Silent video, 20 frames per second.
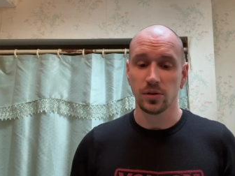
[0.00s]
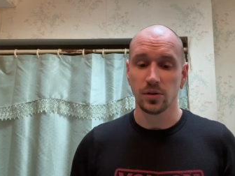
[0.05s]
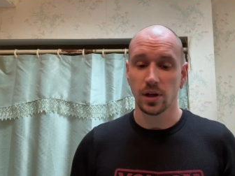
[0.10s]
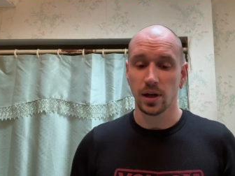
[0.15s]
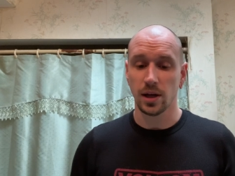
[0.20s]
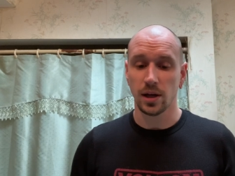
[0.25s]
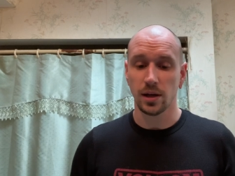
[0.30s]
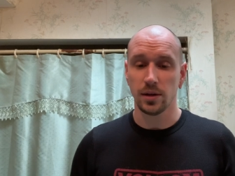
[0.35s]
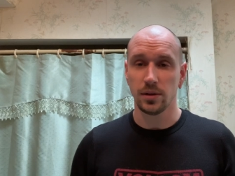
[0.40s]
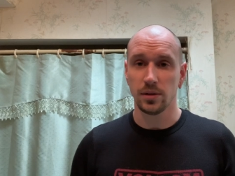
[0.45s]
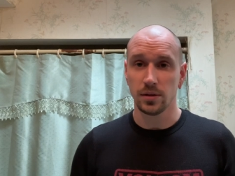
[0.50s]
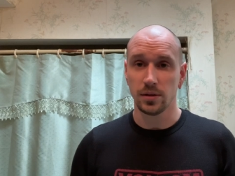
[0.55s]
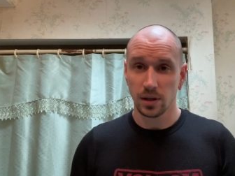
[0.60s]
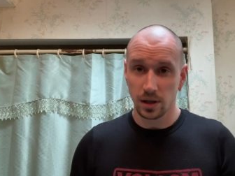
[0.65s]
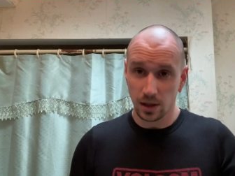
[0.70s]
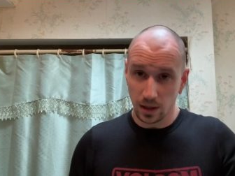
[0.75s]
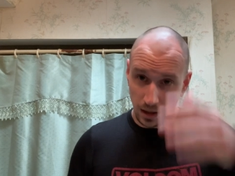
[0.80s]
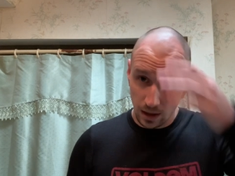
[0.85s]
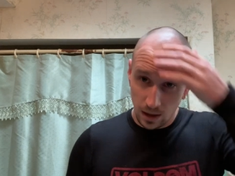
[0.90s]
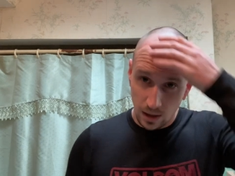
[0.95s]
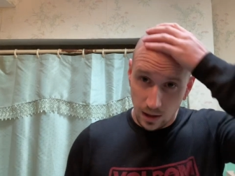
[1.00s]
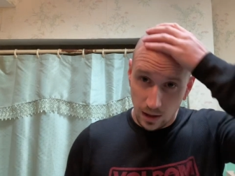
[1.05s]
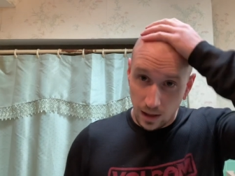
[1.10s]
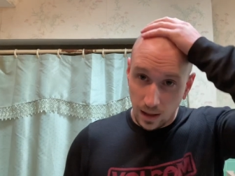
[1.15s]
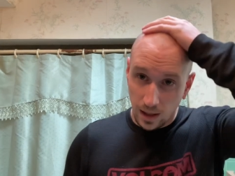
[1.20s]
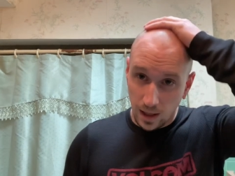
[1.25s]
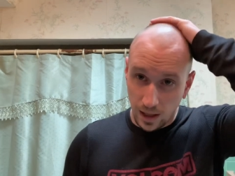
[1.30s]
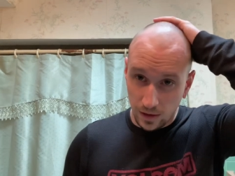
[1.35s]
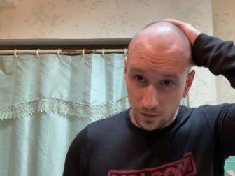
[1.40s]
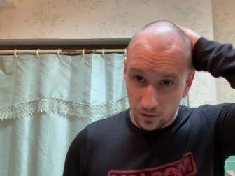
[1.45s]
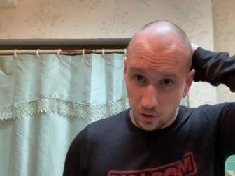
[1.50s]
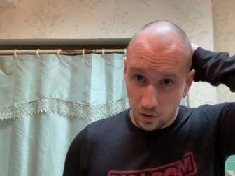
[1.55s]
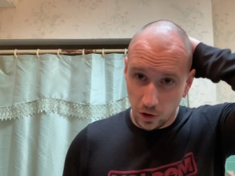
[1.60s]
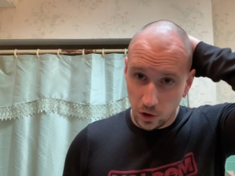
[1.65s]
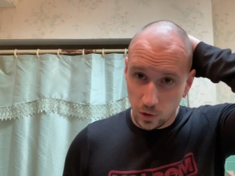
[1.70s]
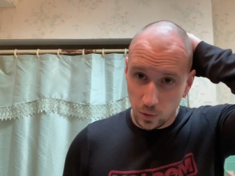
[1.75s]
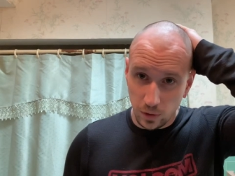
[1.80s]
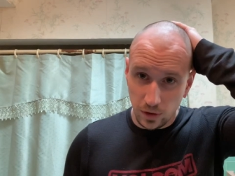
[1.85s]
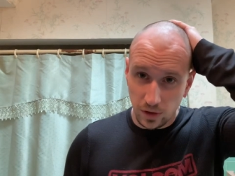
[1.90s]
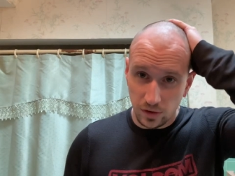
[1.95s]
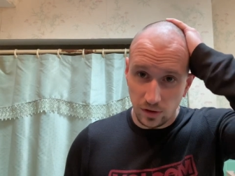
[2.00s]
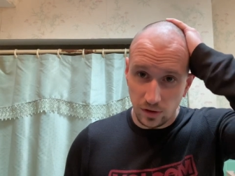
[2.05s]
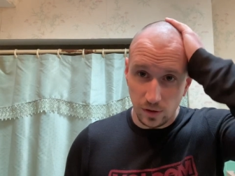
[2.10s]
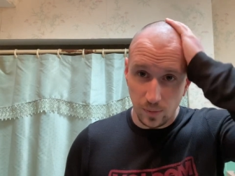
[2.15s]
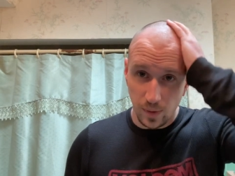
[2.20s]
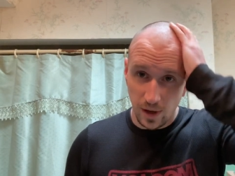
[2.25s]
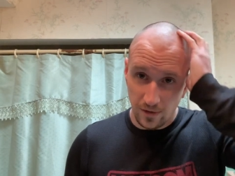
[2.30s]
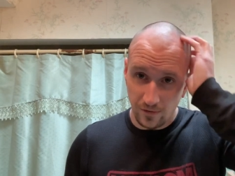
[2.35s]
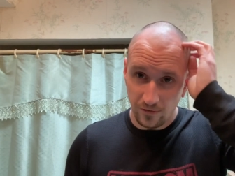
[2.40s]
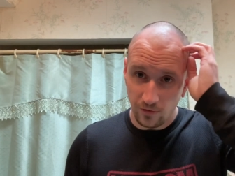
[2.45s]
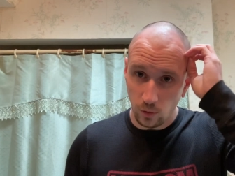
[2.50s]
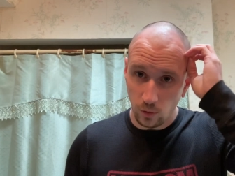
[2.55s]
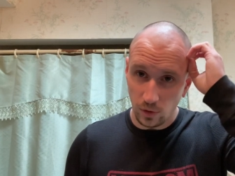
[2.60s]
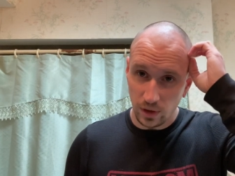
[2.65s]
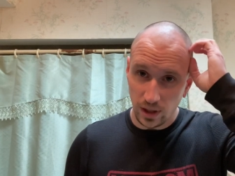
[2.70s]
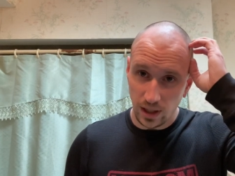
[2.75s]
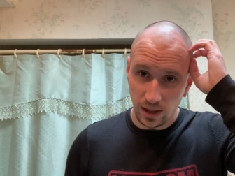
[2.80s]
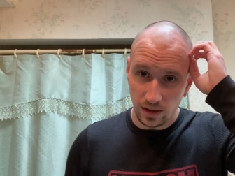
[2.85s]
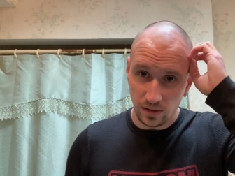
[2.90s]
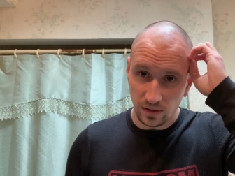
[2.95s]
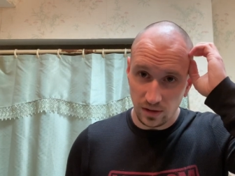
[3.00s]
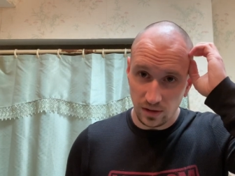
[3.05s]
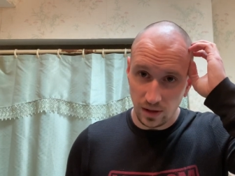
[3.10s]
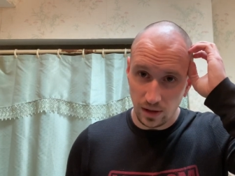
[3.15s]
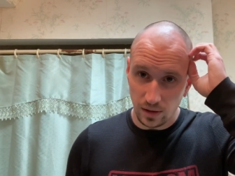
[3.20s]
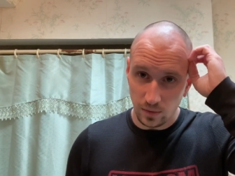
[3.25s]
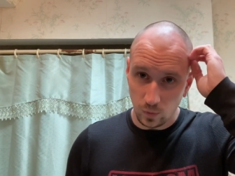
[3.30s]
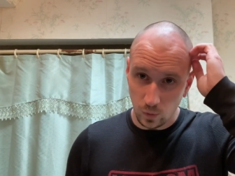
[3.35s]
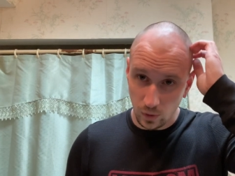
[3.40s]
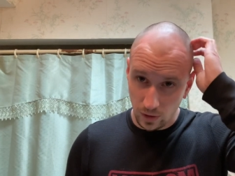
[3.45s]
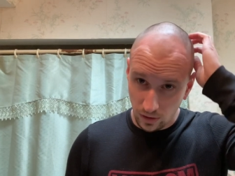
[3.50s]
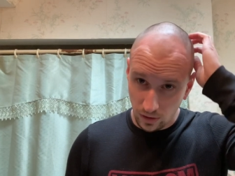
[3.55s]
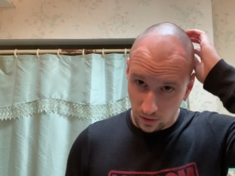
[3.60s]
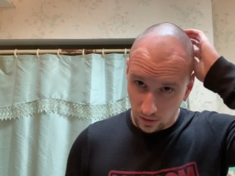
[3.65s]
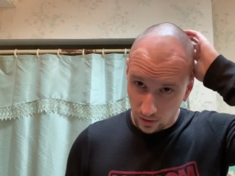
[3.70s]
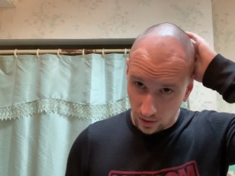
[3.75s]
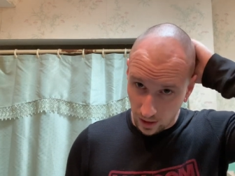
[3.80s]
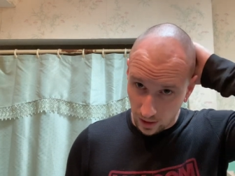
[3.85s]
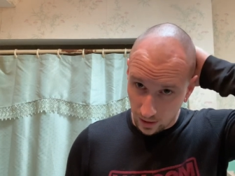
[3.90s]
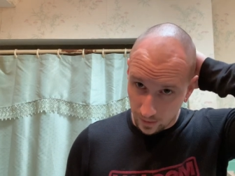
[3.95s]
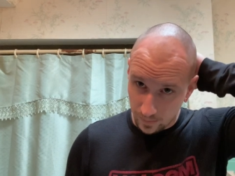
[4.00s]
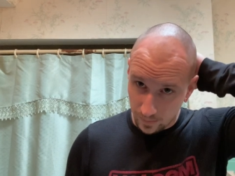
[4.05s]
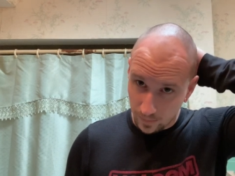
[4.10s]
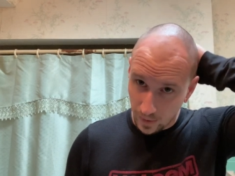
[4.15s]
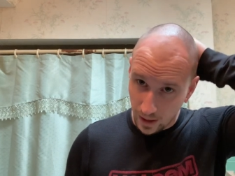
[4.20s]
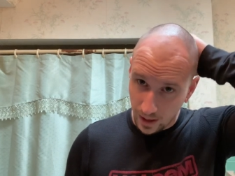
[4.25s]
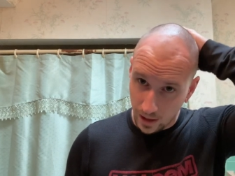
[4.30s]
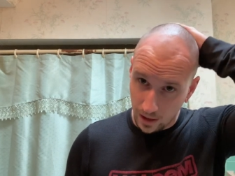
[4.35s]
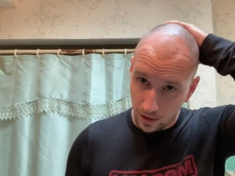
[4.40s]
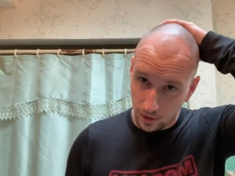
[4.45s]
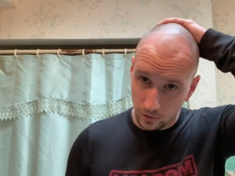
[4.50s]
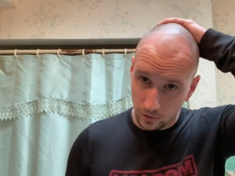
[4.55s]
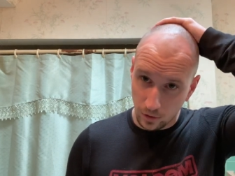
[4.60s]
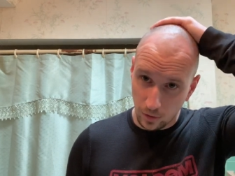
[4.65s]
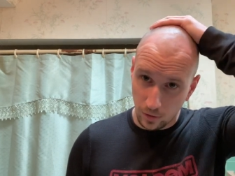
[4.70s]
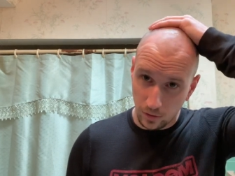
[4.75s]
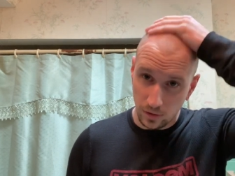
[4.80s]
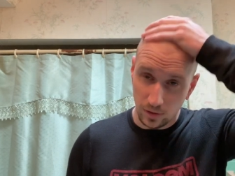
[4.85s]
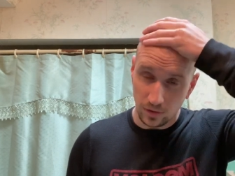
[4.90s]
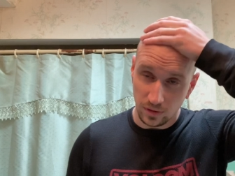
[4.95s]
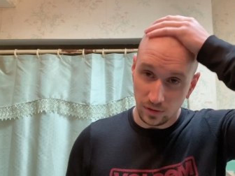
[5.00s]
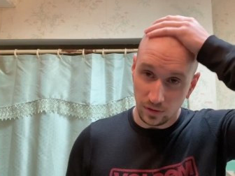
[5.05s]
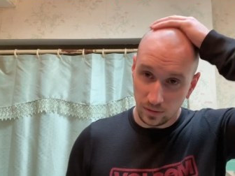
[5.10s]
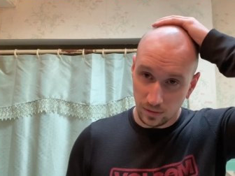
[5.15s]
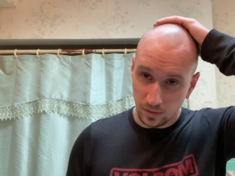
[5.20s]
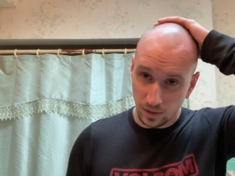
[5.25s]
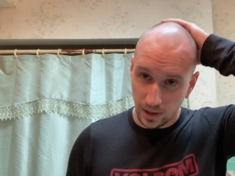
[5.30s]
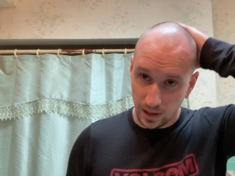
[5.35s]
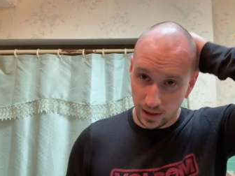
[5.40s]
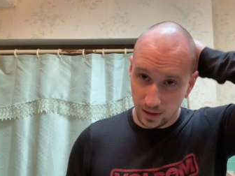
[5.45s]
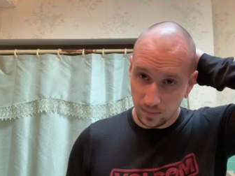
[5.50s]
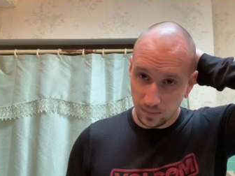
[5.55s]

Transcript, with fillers: And as usual, this is about four days in with um, my hair growth. It's like